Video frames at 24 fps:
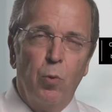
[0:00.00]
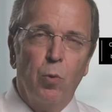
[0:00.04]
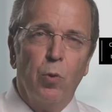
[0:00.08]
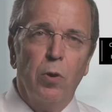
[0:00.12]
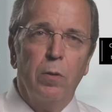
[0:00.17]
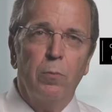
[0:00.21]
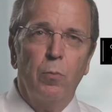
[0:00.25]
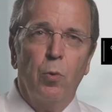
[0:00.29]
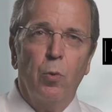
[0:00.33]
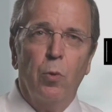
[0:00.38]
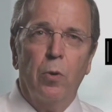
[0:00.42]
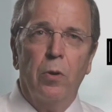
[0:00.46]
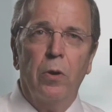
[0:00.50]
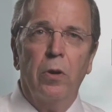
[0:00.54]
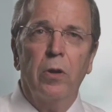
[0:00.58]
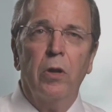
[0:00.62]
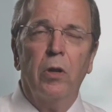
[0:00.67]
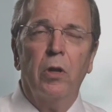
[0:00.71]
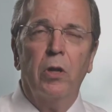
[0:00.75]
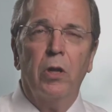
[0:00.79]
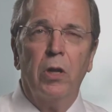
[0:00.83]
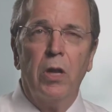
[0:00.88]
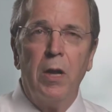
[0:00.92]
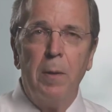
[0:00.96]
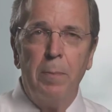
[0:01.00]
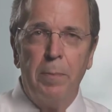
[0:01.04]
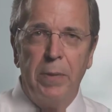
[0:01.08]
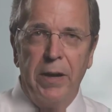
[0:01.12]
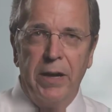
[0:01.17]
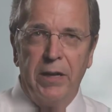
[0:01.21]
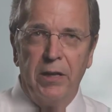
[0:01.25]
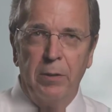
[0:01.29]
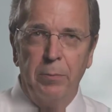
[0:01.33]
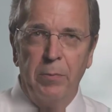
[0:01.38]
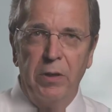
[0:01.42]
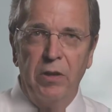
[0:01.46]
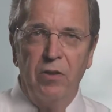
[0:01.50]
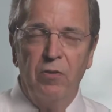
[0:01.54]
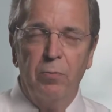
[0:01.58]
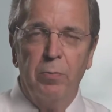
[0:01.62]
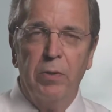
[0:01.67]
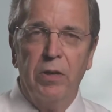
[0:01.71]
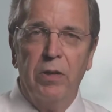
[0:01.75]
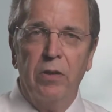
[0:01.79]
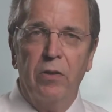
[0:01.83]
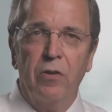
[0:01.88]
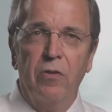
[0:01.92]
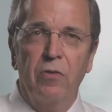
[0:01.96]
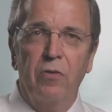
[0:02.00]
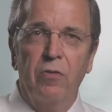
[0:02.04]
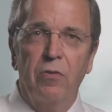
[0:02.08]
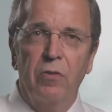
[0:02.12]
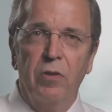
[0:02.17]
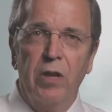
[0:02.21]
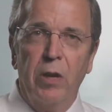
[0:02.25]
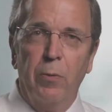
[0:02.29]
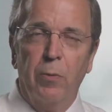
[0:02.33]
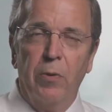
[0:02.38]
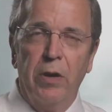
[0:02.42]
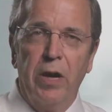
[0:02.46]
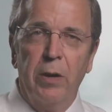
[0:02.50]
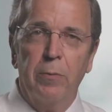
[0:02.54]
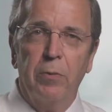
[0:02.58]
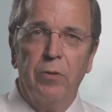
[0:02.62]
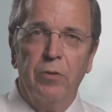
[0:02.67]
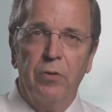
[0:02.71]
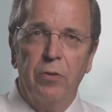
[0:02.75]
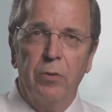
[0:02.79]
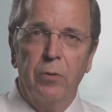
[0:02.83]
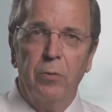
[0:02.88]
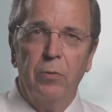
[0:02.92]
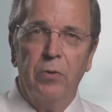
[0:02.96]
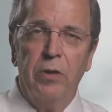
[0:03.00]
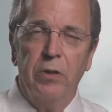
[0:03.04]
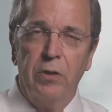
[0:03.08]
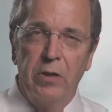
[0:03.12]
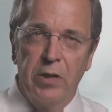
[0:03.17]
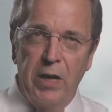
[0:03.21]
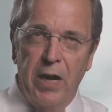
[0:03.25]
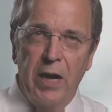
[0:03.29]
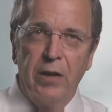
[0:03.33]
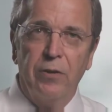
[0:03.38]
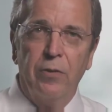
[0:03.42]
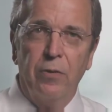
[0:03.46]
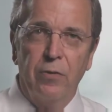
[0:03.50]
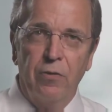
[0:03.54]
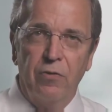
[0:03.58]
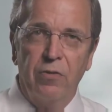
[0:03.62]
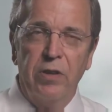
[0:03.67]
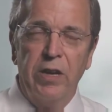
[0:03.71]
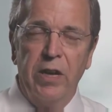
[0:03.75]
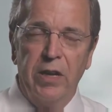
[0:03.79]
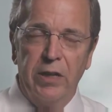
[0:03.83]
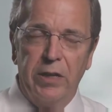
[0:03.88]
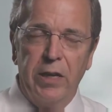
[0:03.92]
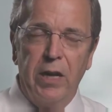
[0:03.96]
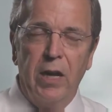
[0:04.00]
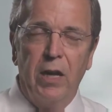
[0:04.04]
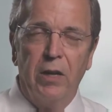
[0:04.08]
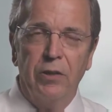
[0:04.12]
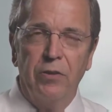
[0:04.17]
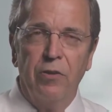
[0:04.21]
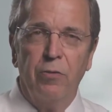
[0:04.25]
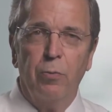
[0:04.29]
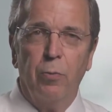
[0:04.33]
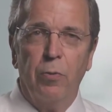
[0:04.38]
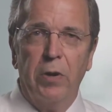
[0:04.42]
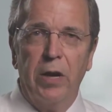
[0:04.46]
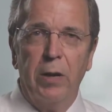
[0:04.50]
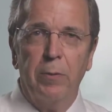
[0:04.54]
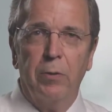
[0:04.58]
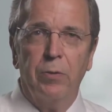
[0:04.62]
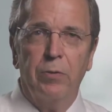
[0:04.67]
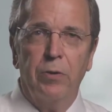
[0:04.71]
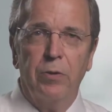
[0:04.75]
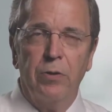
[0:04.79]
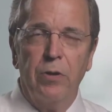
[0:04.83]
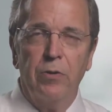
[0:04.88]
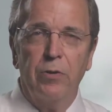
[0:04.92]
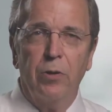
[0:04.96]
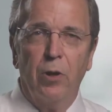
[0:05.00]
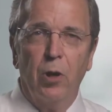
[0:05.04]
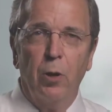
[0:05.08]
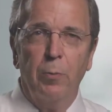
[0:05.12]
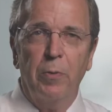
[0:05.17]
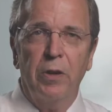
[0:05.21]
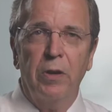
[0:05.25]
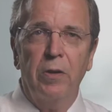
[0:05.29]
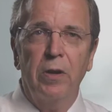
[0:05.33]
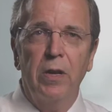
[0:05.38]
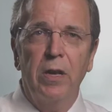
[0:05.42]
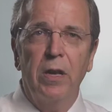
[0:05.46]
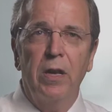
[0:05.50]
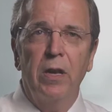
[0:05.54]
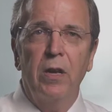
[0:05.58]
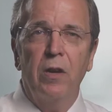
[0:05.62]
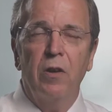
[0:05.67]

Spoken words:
more and more lumpectomies because they were able to, the doctors, the oncologists, were able to determine,